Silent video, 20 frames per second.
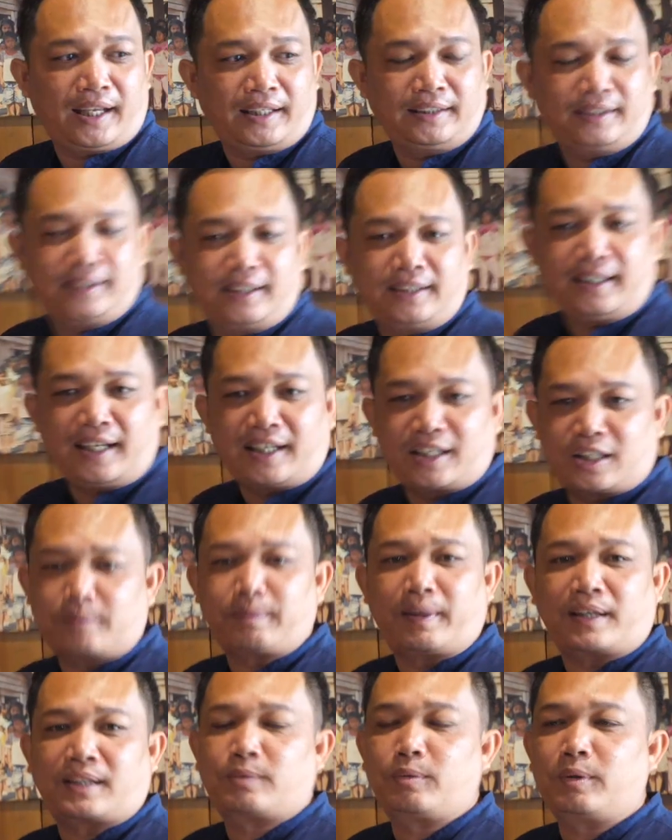I didn't
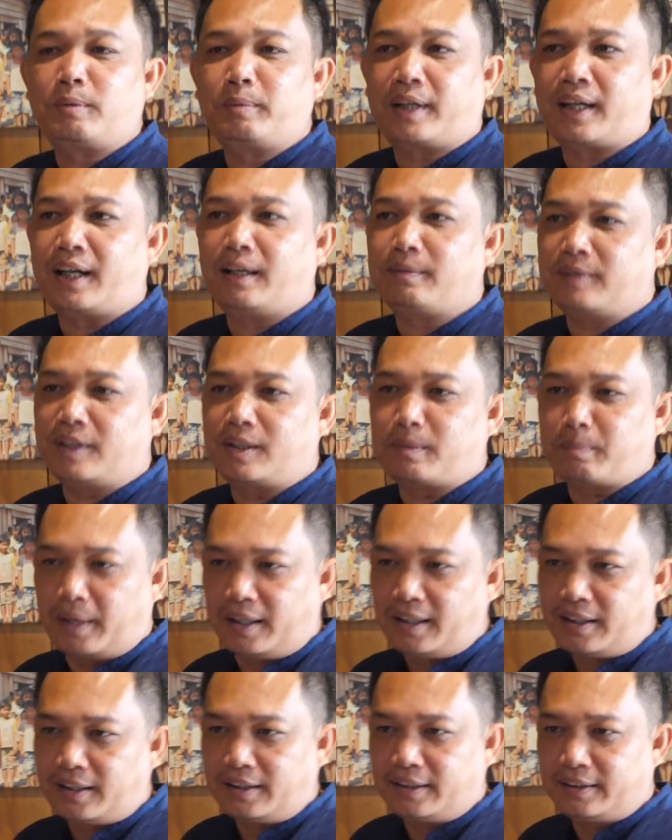expect we become this
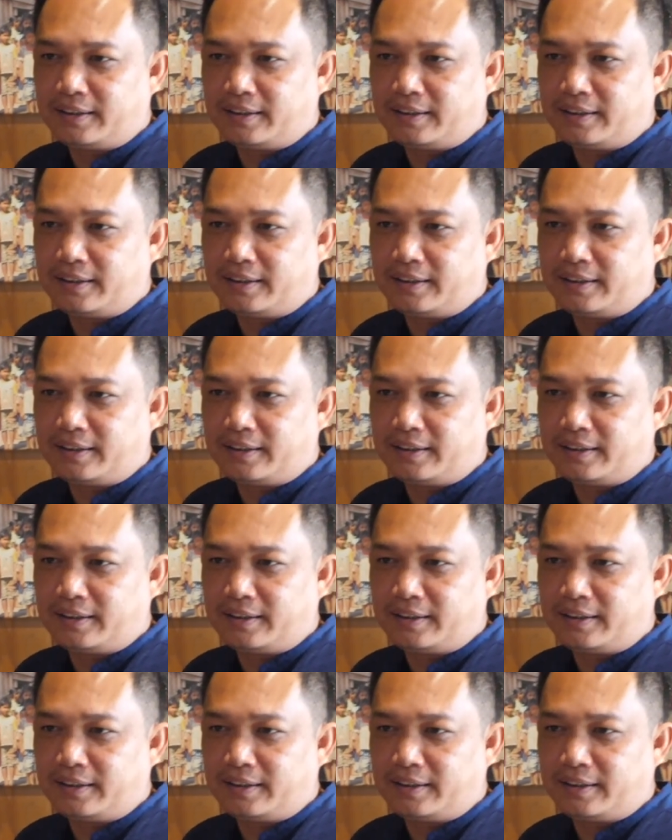big.